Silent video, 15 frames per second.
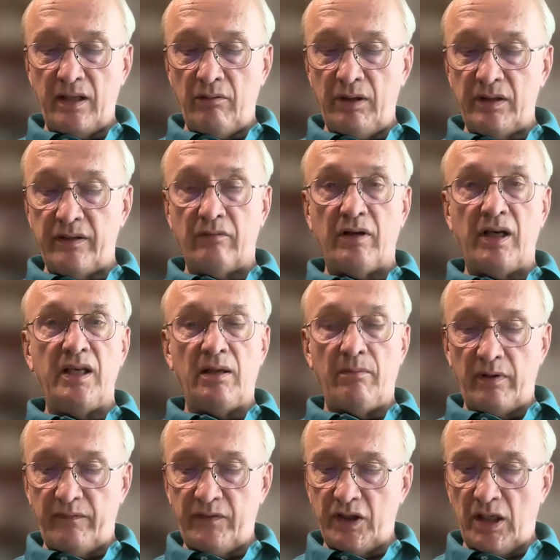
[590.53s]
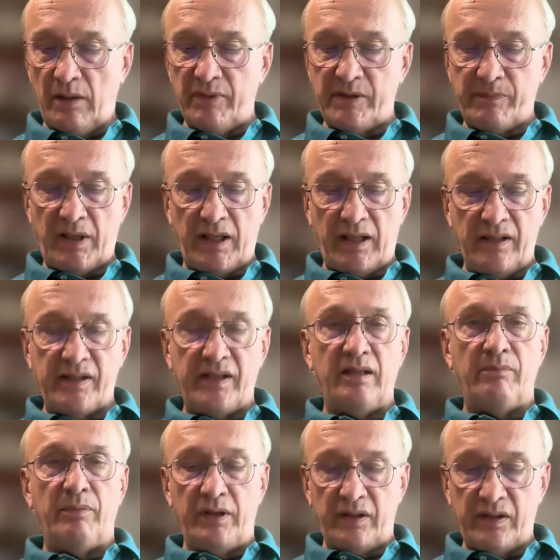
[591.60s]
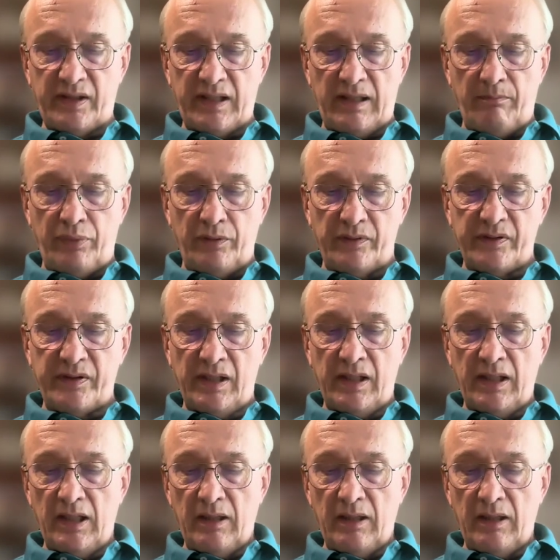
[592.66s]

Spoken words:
owing to the great number of sharp spires in the Buddhist temples,